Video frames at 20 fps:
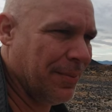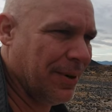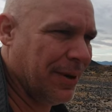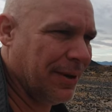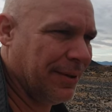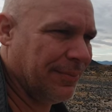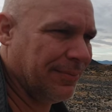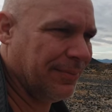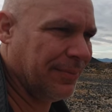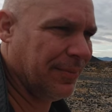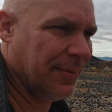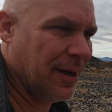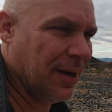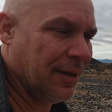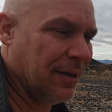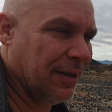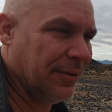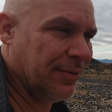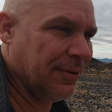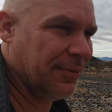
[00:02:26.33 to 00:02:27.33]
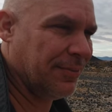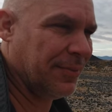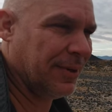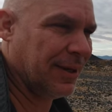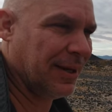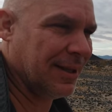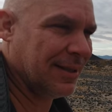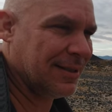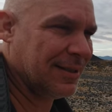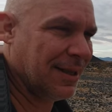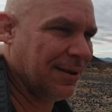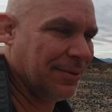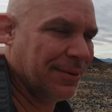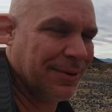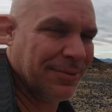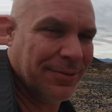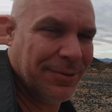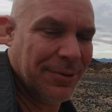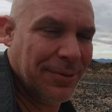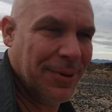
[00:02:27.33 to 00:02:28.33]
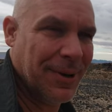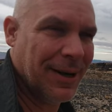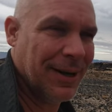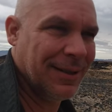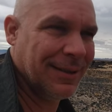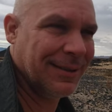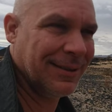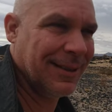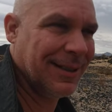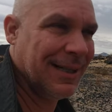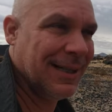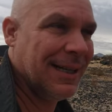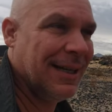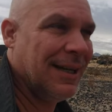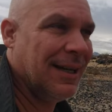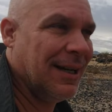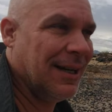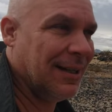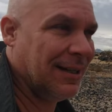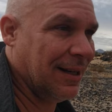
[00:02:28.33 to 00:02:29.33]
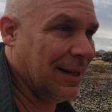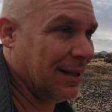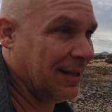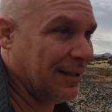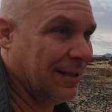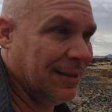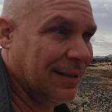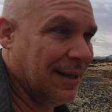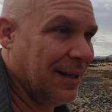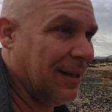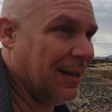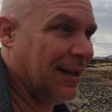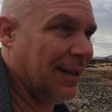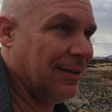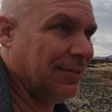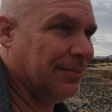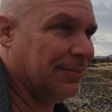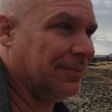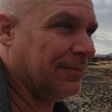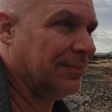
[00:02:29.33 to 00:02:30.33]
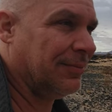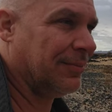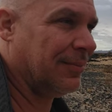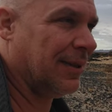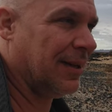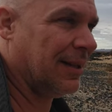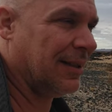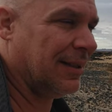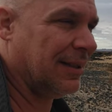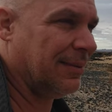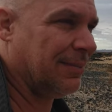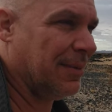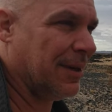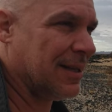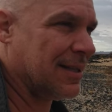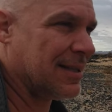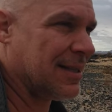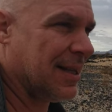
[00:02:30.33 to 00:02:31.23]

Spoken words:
But I love him, and I stay with him for a while, and I had to get the hell out. I need my